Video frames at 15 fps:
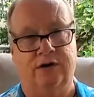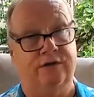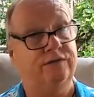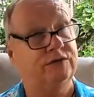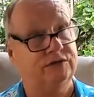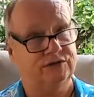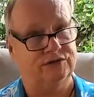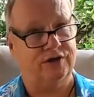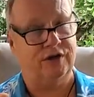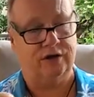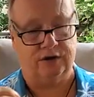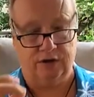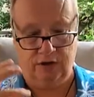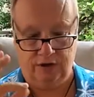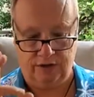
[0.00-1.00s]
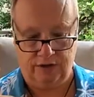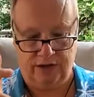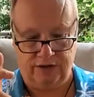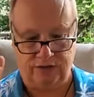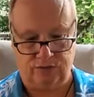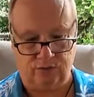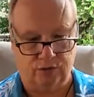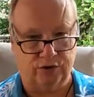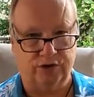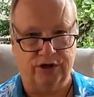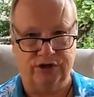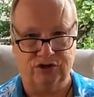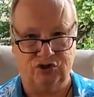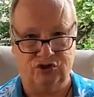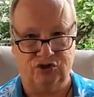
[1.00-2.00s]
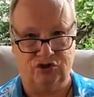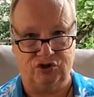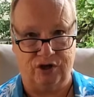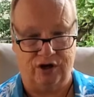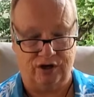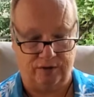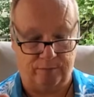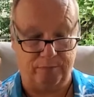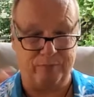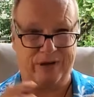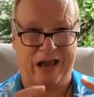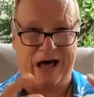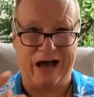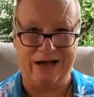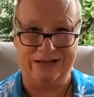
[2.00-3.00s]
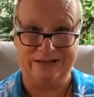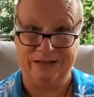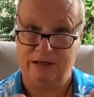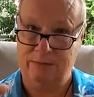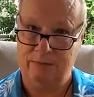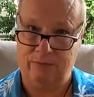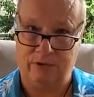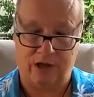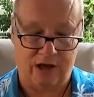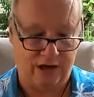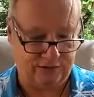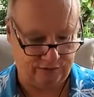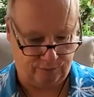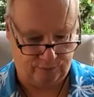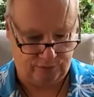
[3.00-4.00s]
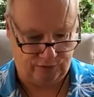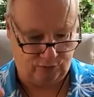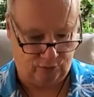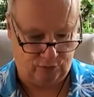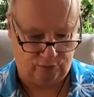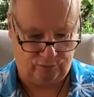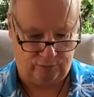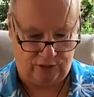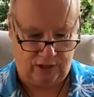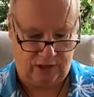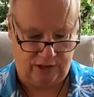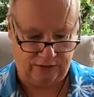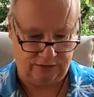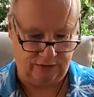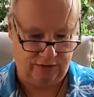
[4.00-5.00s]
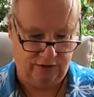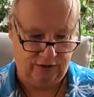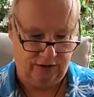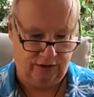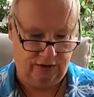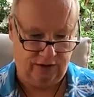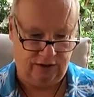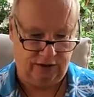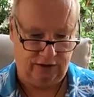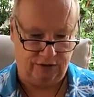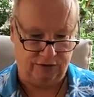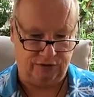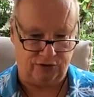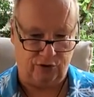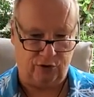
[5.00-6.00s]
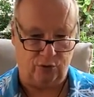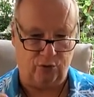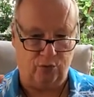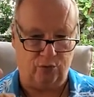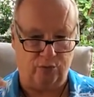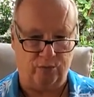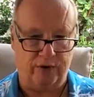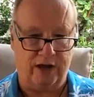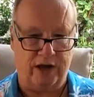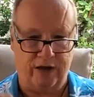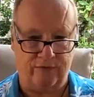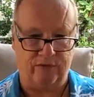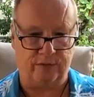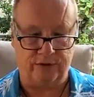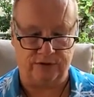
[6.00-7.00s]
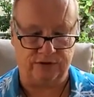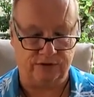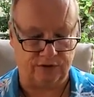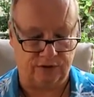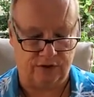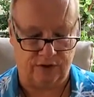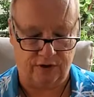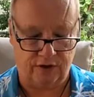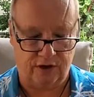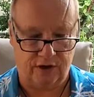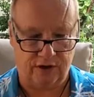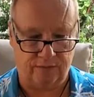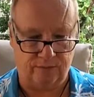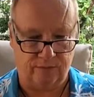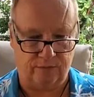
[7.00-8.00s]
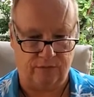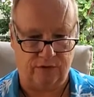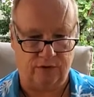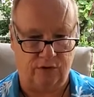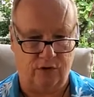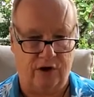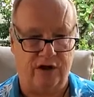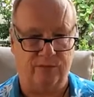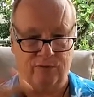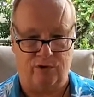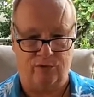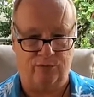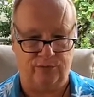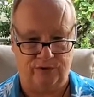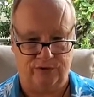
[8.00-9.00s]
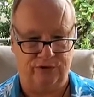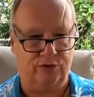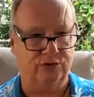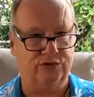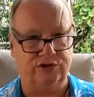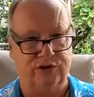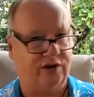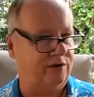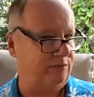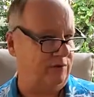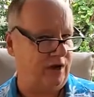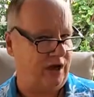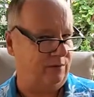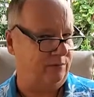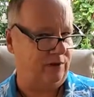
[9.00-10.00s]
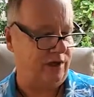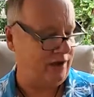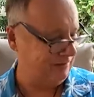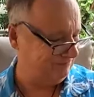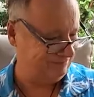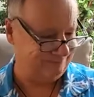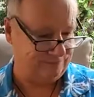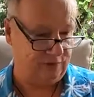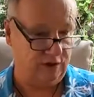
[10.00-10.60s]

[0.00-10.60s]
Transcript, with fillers: I feel stuck. That's the word, stuck, blocked, big word, blocked. And so my affirmations, I am, you know, I am open. You don't say I'm not blocked.